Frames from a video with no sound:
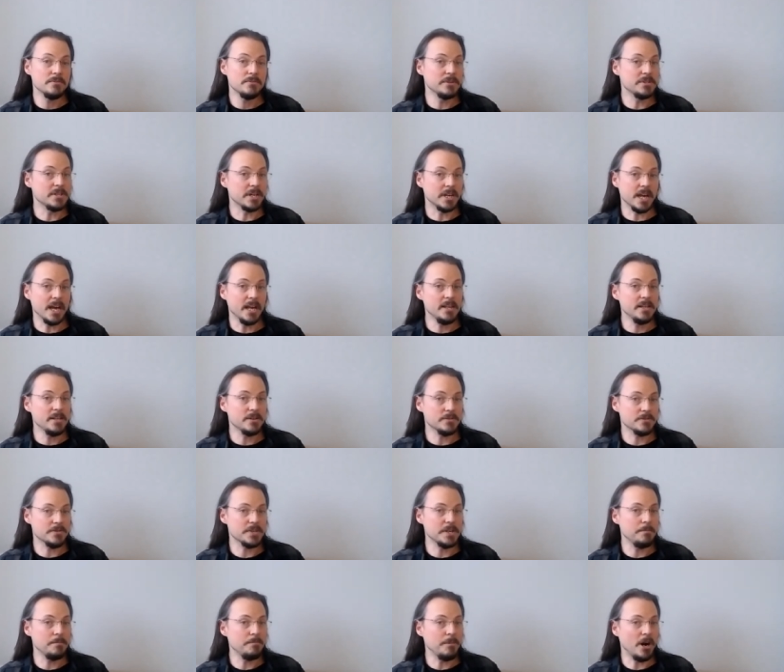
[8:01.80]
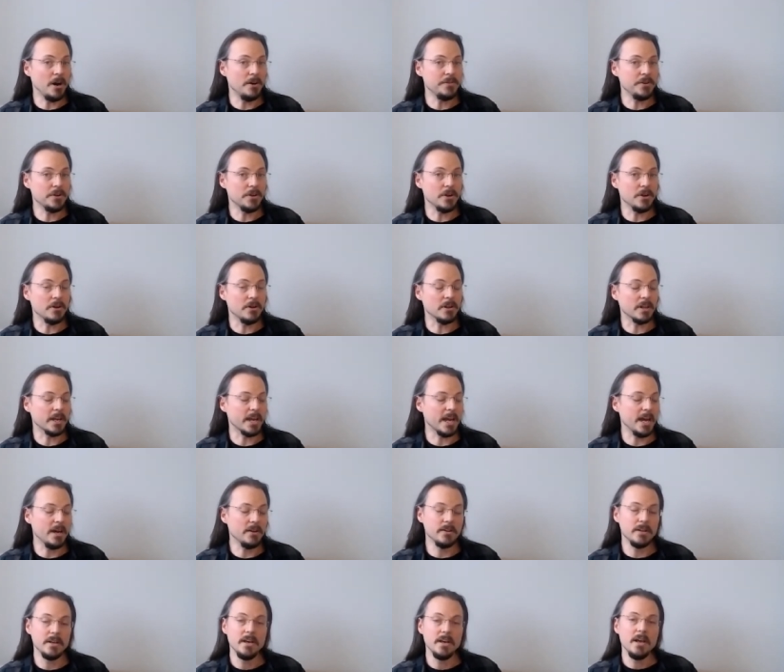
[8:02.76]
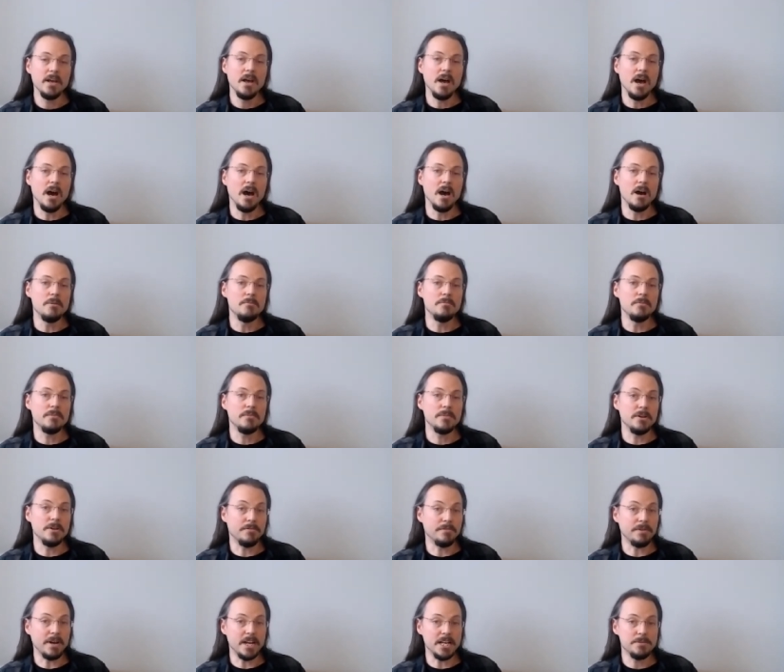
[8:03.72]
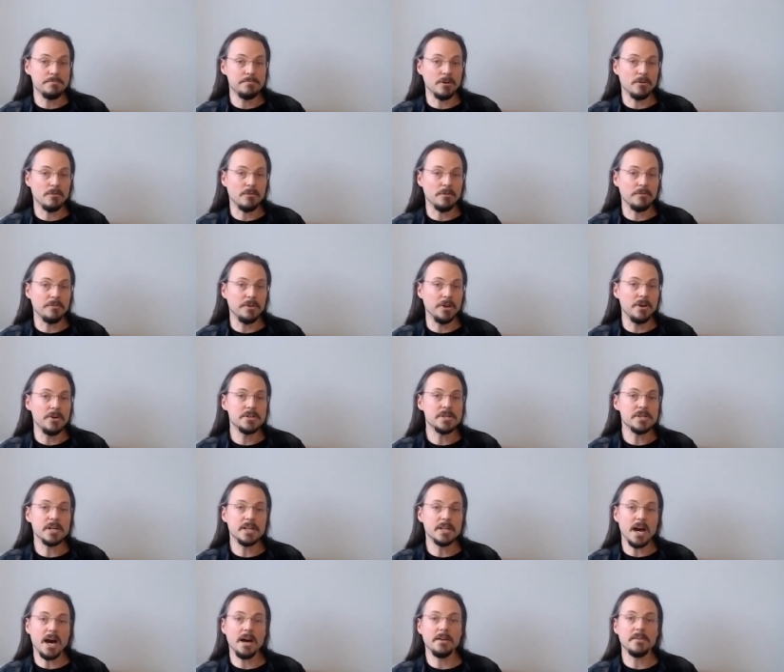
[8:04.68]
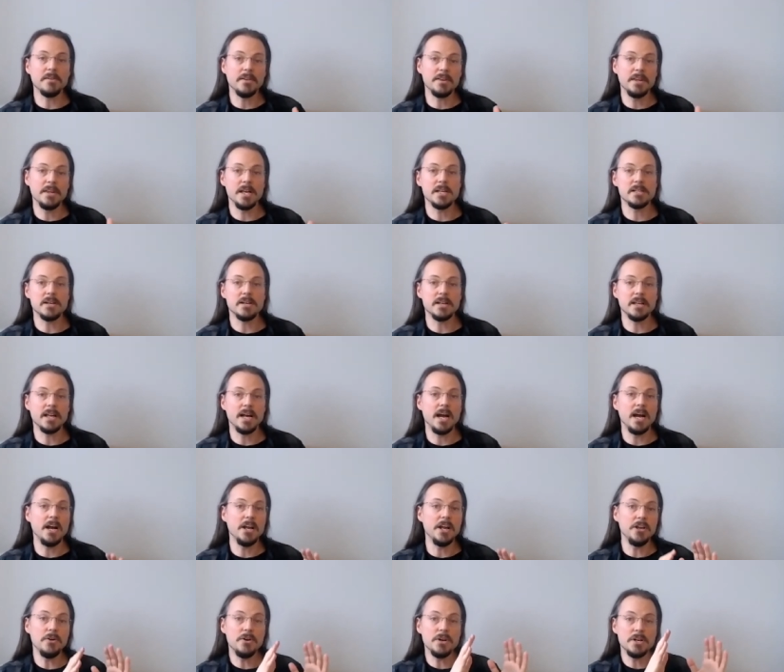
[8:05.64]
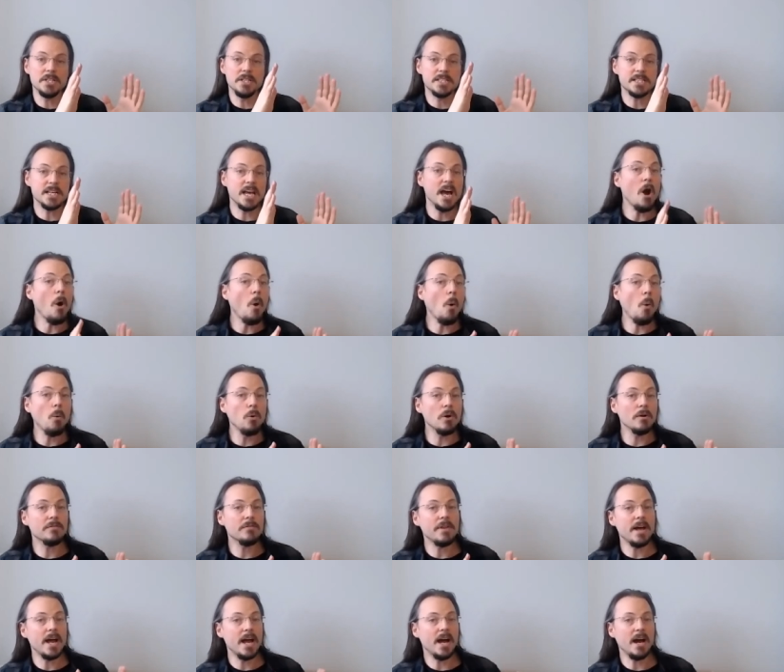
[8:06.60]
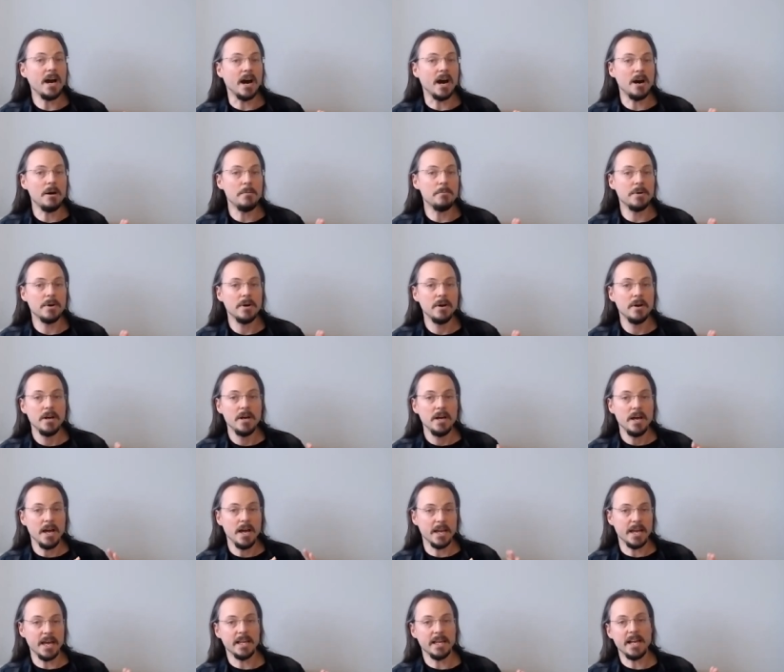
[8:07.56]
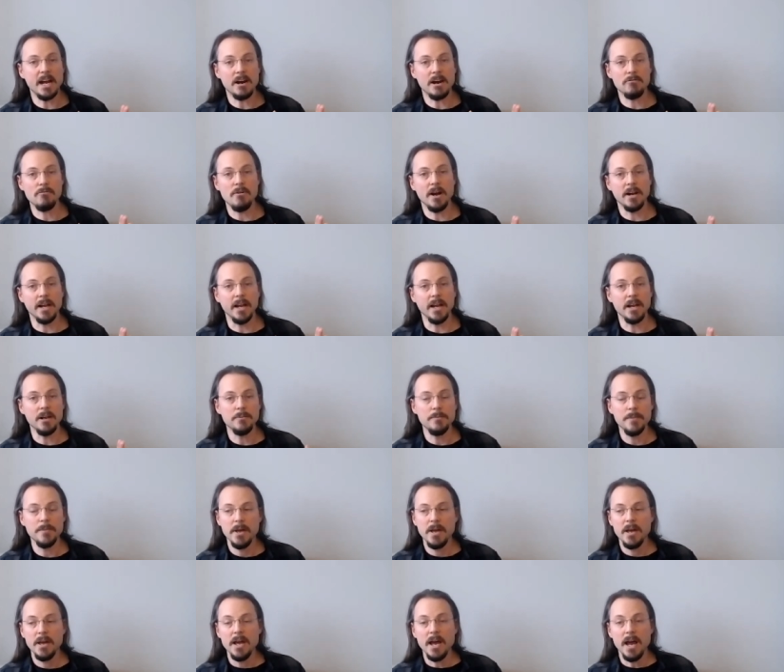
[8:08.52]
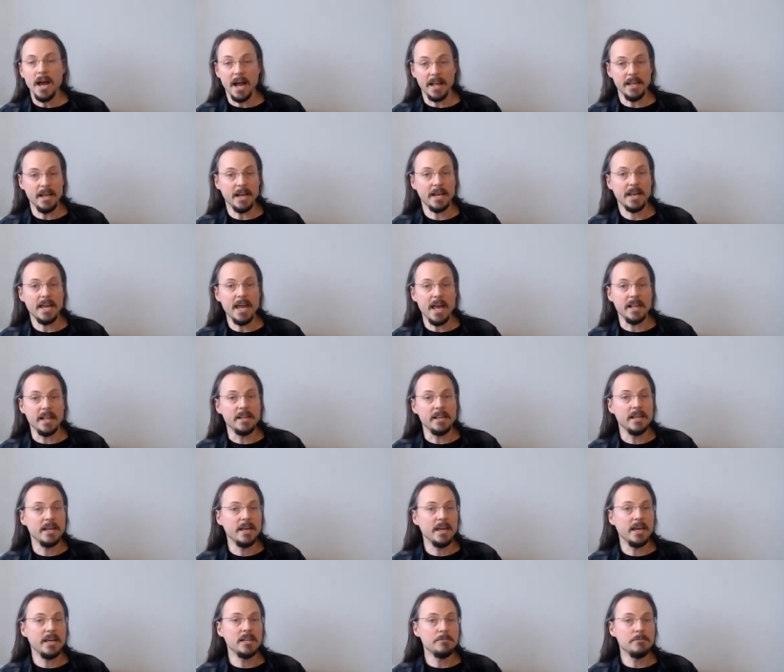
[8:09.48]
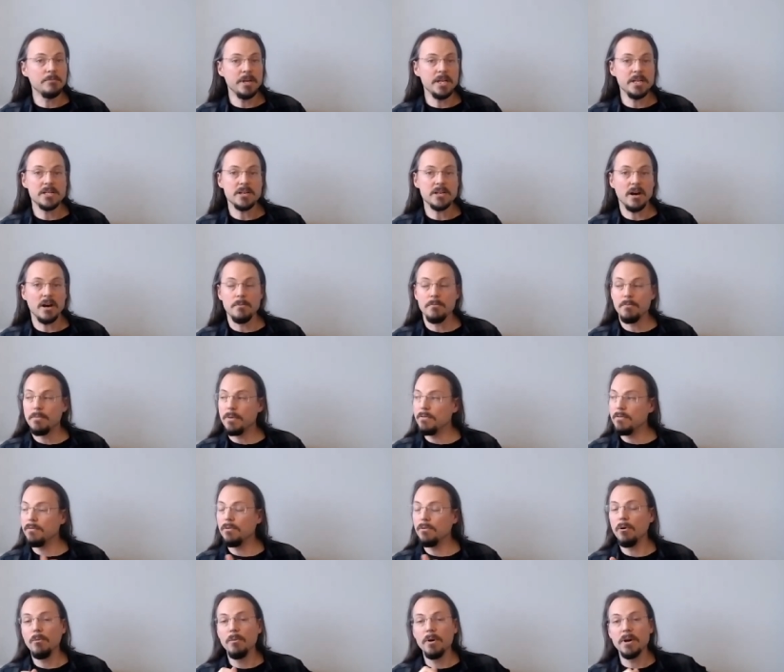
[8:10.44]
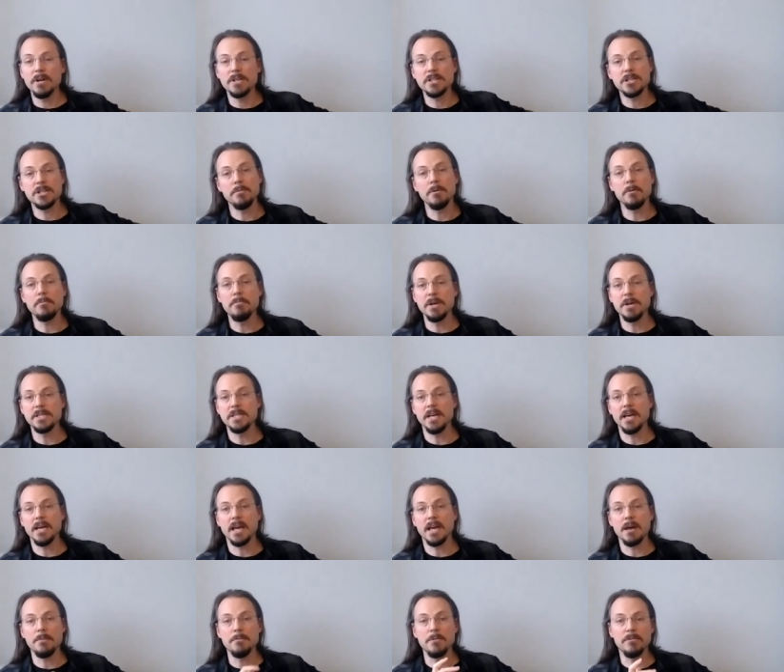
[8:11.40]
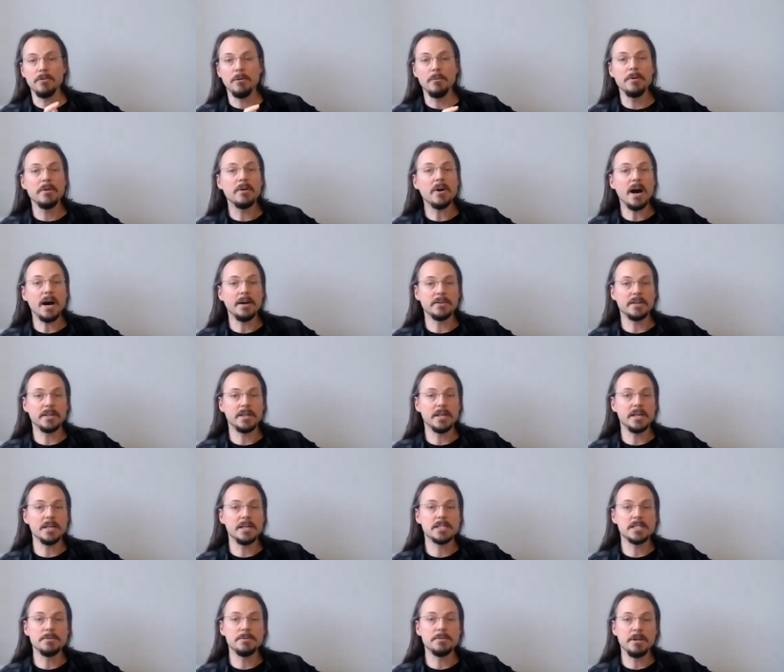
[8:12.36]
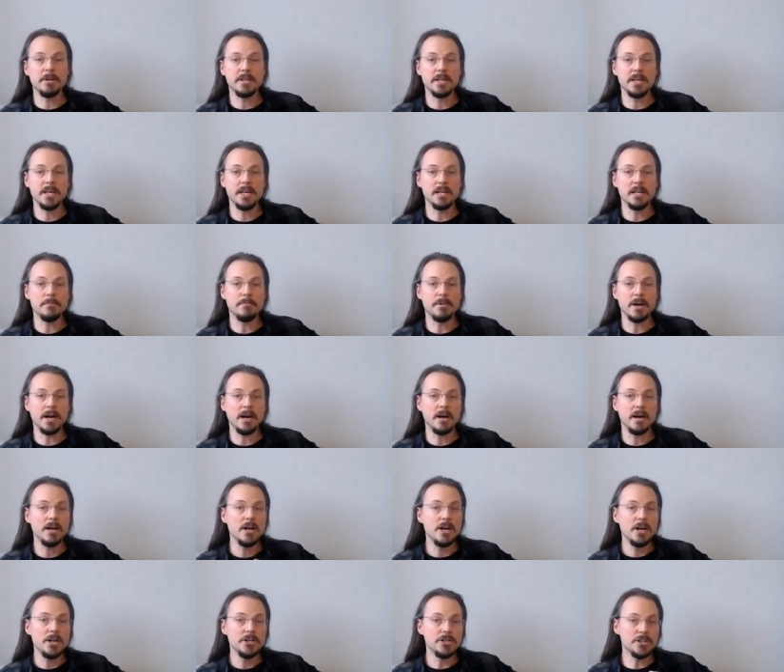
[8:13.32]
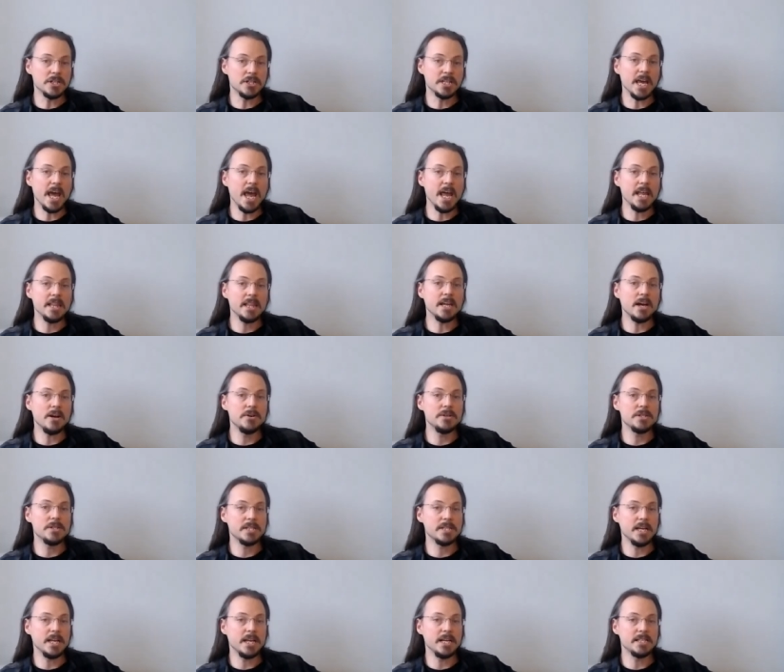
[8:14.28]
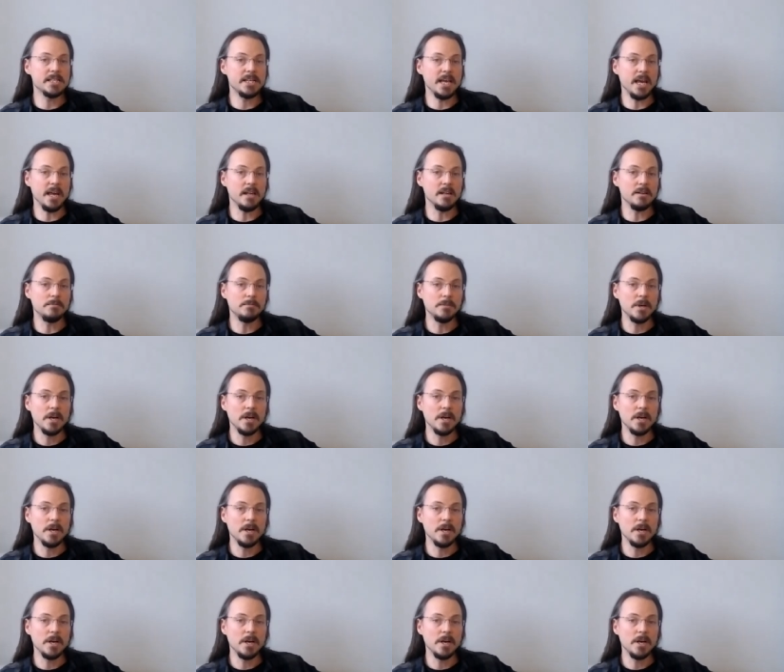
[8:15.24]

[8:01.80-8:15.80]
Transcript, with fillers: which again, you'll see part of your Google account, your Facebook reviews, and other things like that. You can set all of that up and get that running. And again, in the meantime, before we're super busy again, before we've got other things to be thinking about, just getting those things in